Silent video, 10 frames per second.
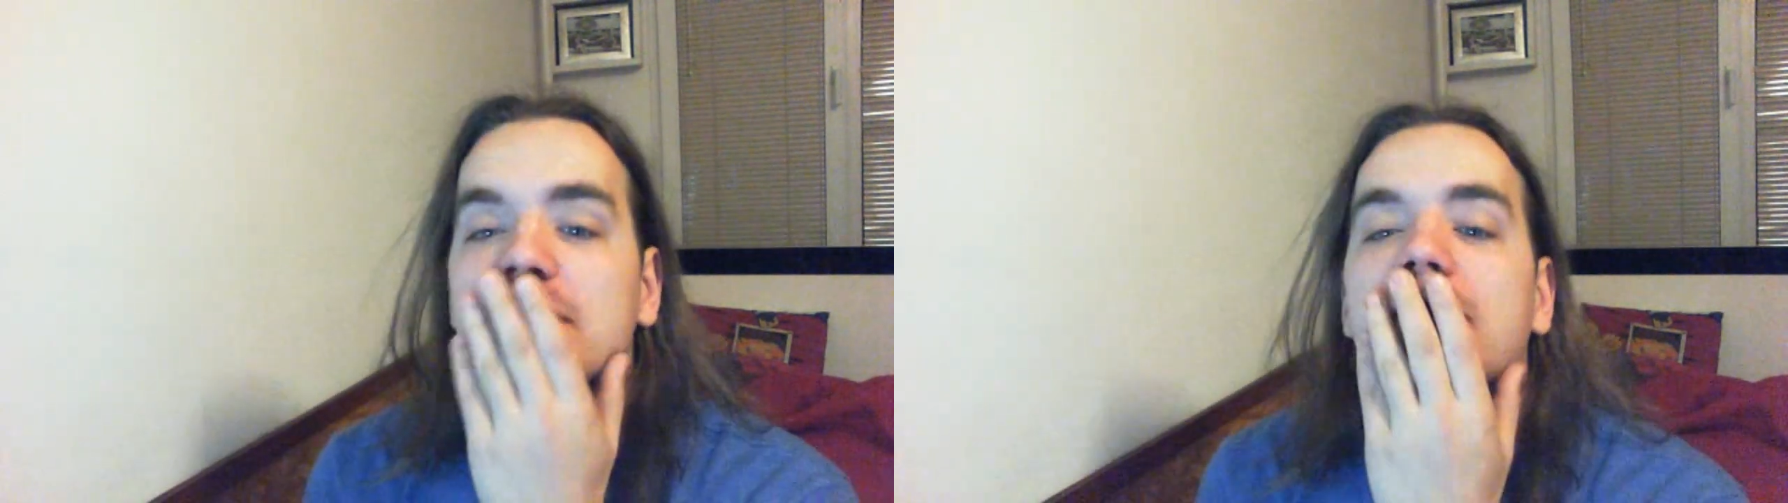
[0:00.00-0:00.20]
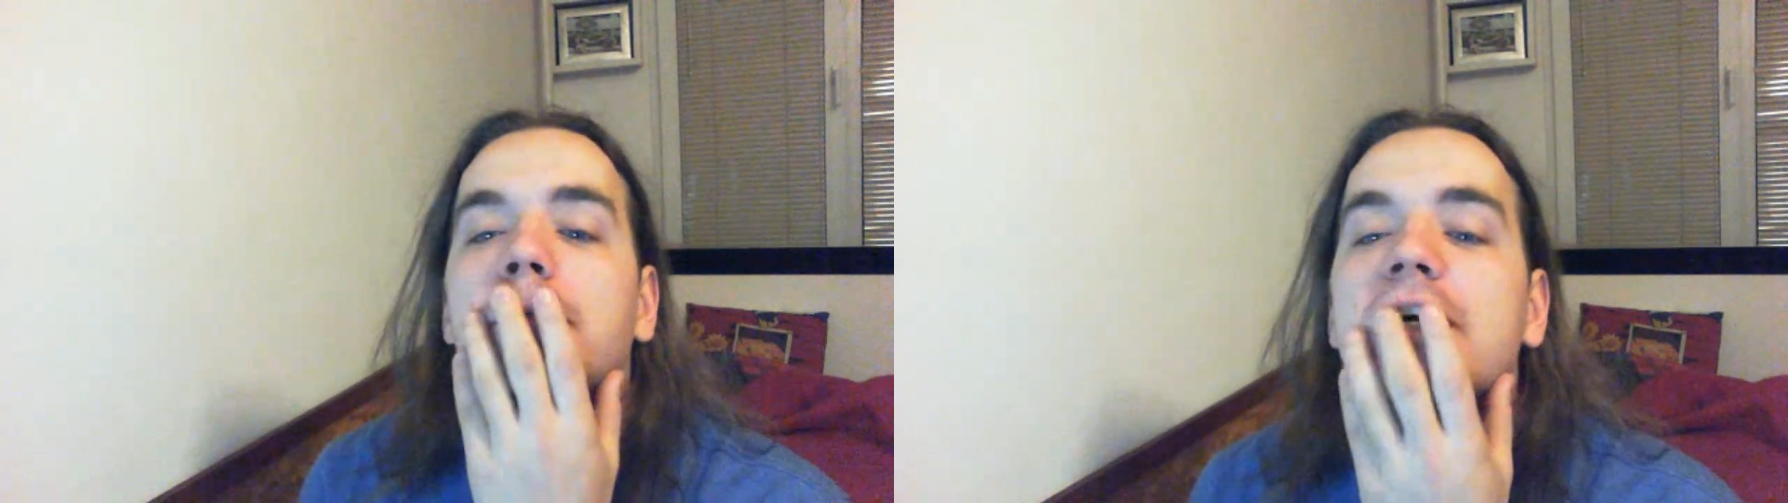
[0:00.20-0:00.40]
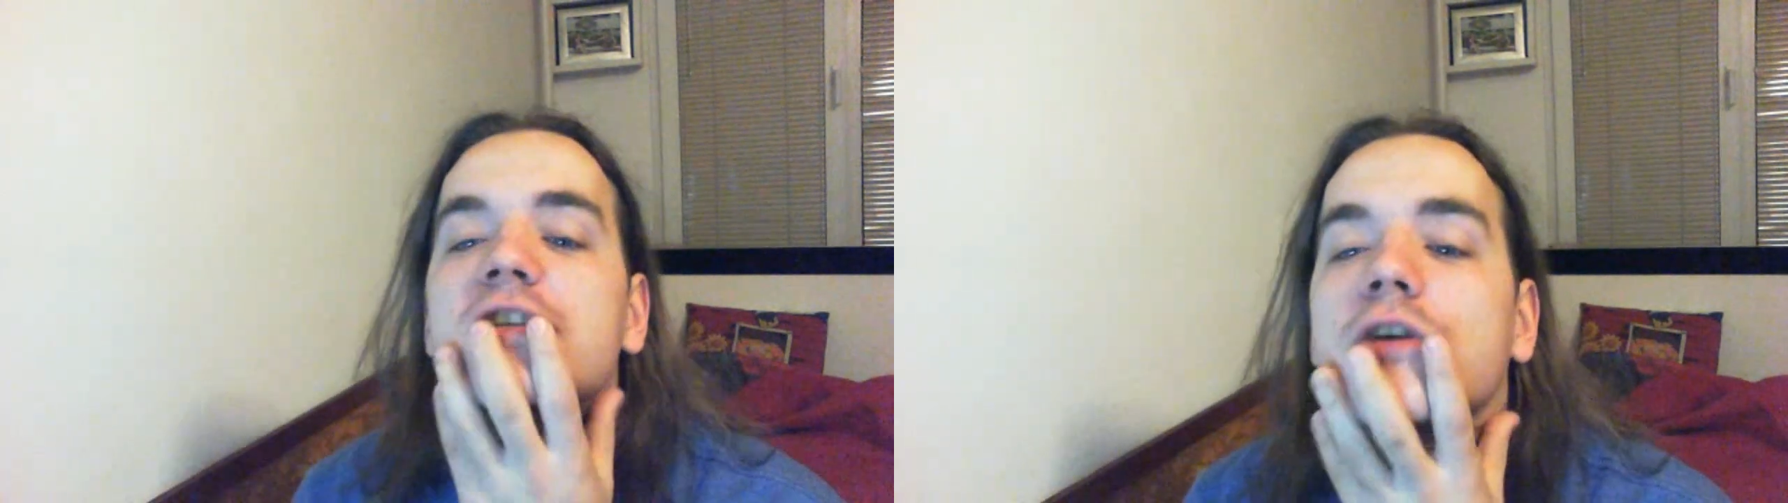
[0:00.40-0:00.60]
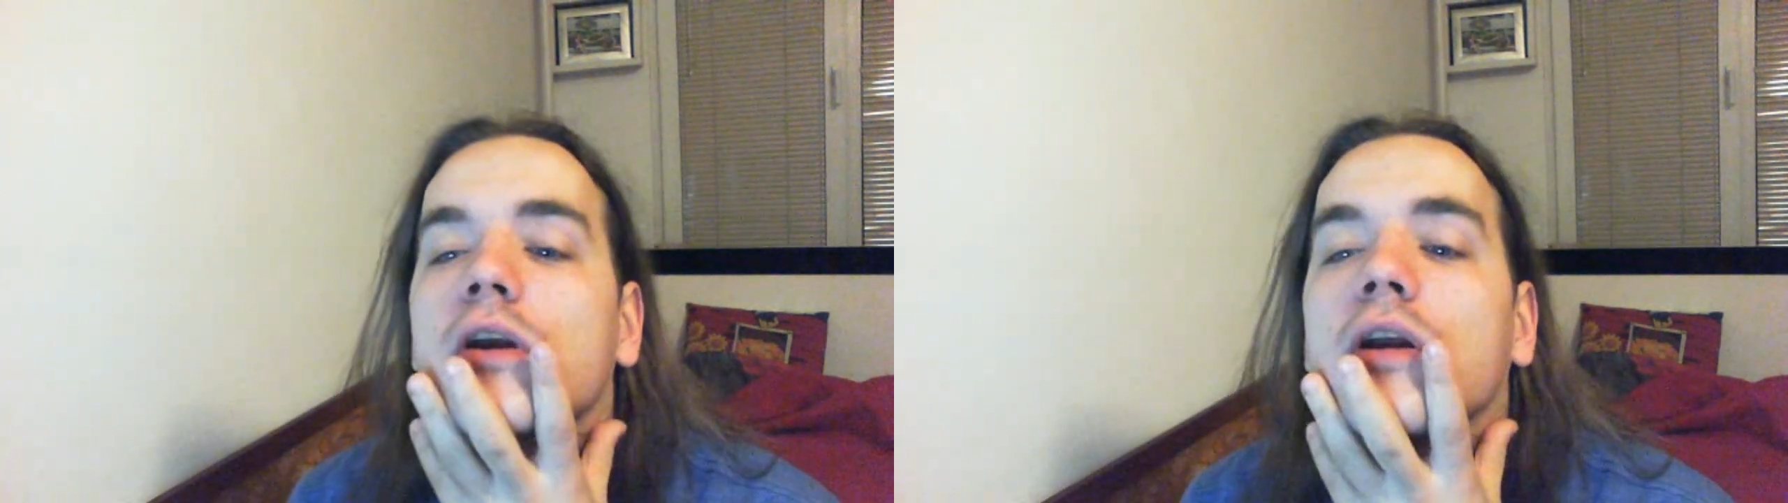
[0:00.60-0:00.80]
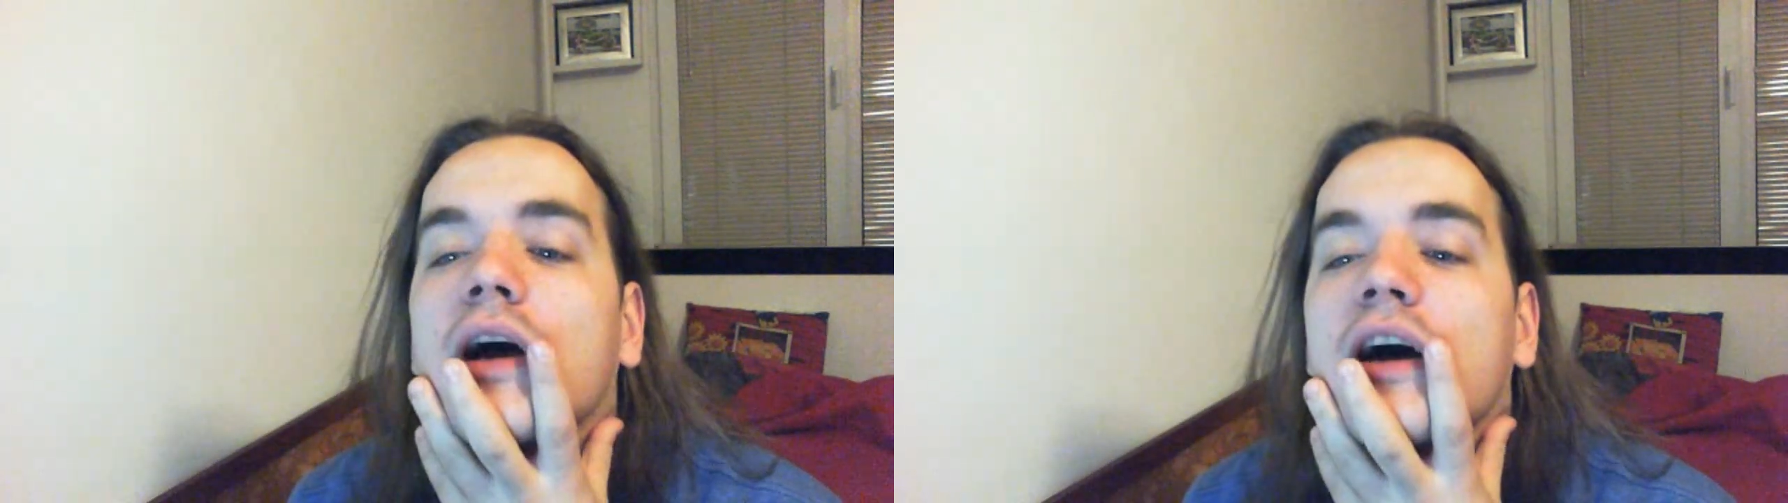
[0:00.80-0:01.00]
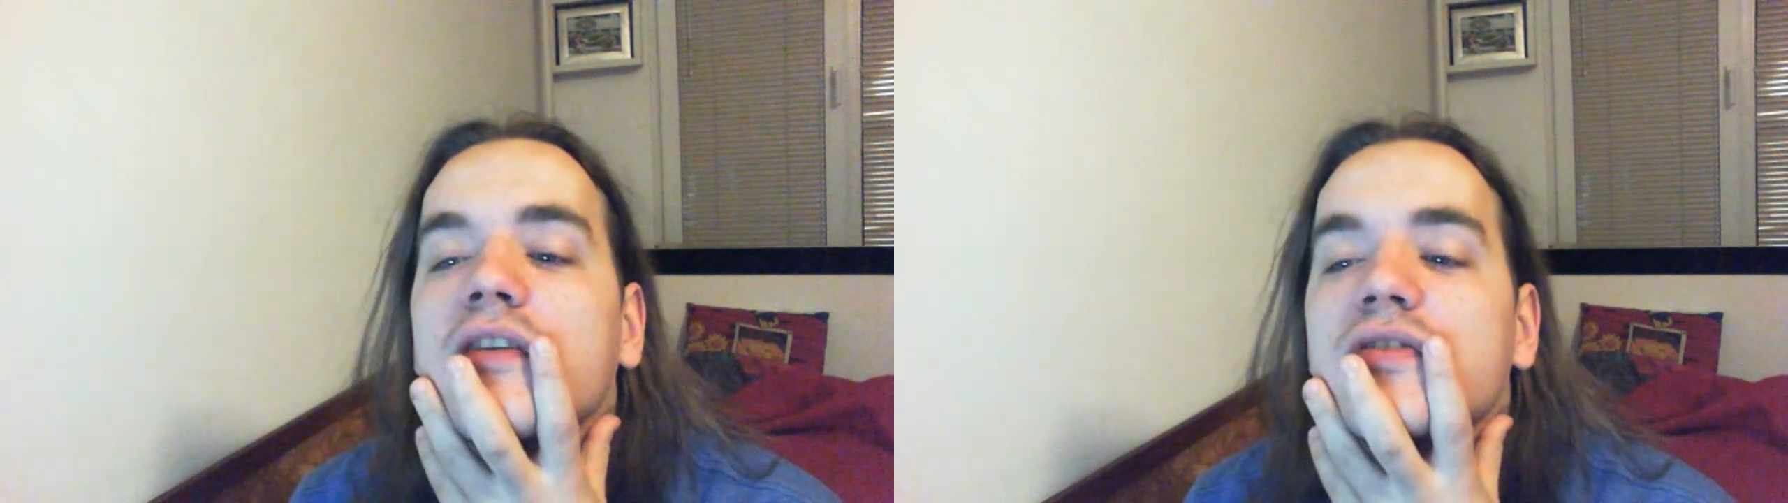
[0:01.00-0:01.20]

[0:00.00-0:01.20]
the best trailer I've